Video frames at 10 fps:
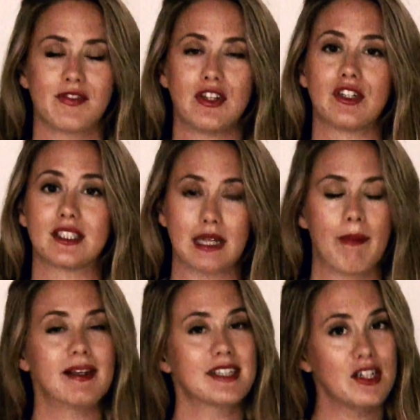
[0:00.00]
for you to
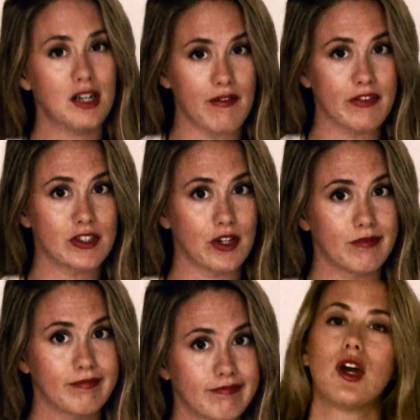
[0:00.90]
step outside your comfort zone.